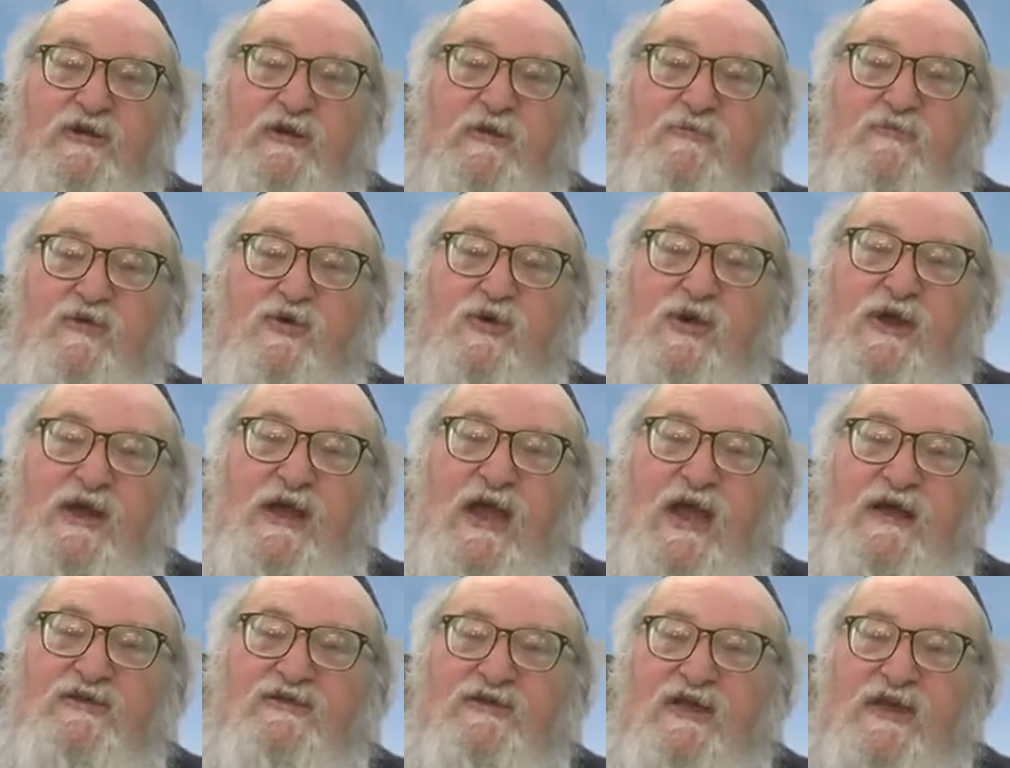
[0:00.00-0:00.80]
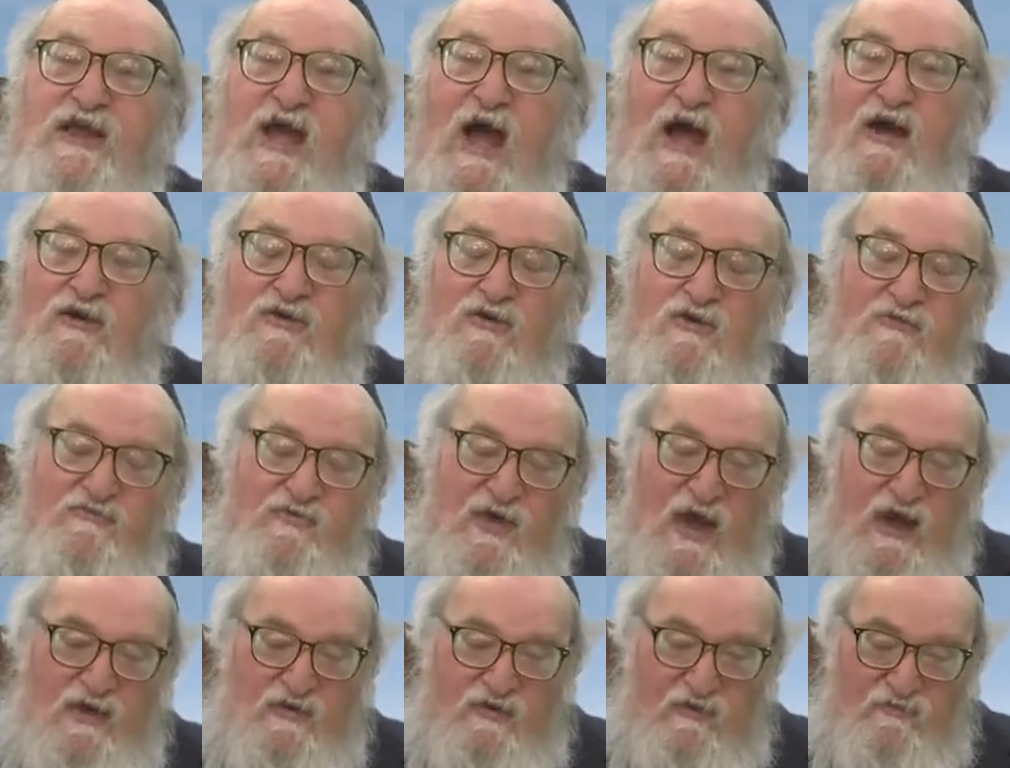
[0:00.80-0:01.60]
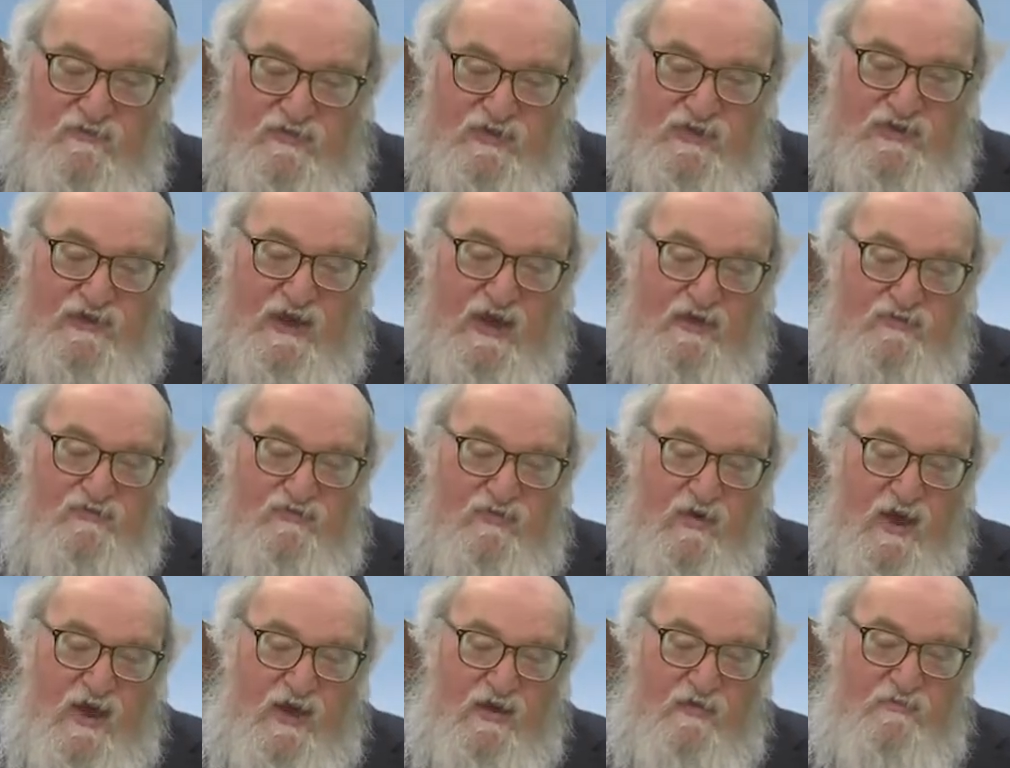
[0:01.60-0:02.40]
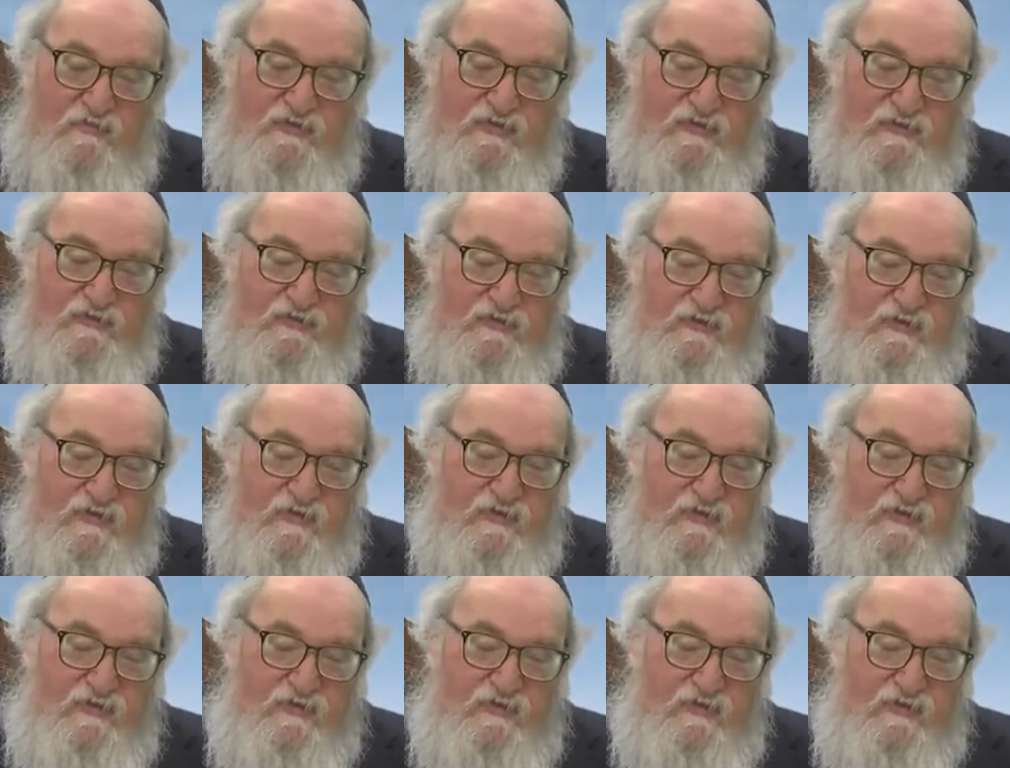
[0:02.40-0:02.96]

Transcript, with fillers: to communicate to Yaakov, Yaakov of the ten tribes.